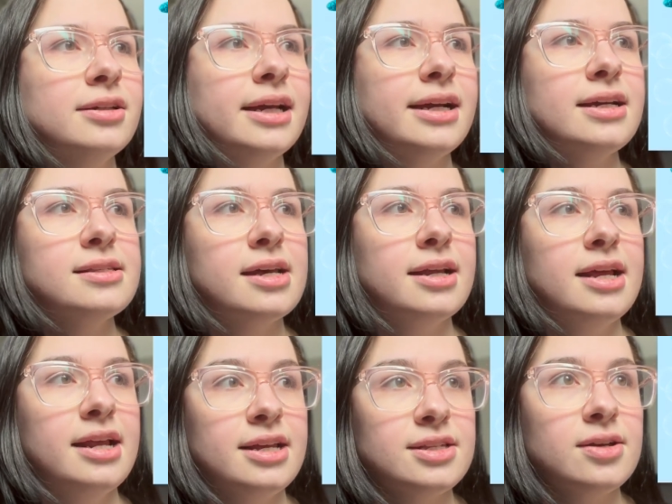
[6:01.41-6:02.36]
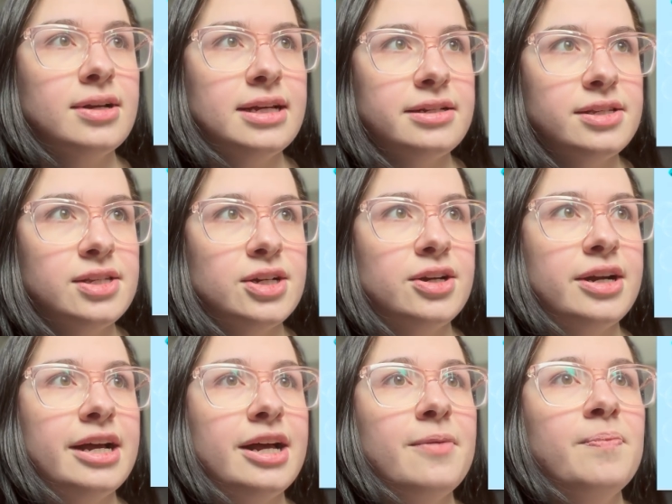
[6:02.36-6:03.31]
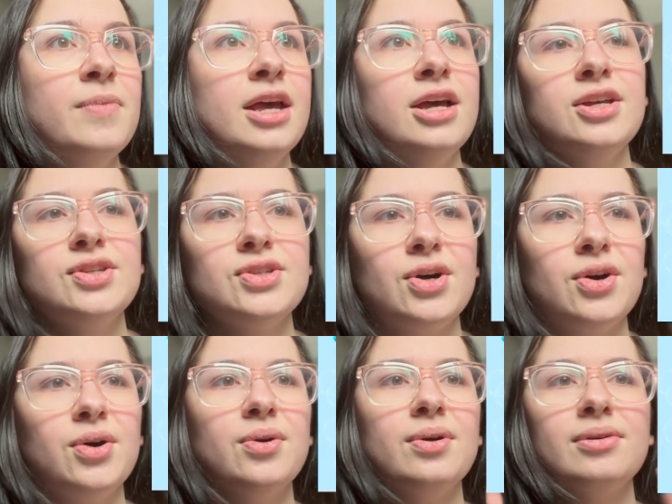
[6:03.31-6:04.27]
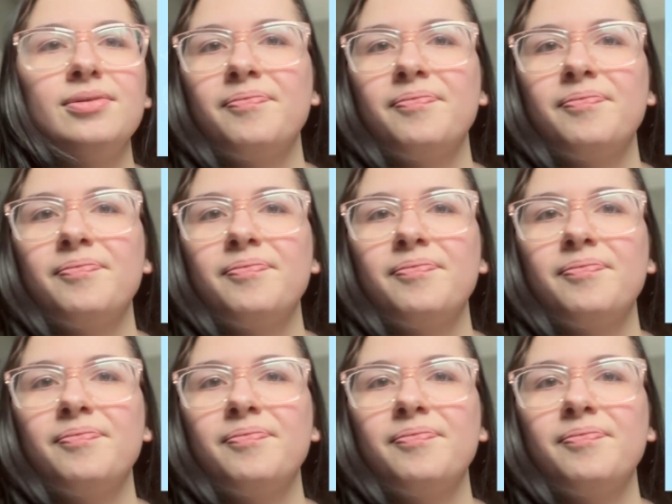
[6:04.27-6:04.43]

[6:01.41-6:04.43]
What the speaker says: Like I said, it is on Instagram, so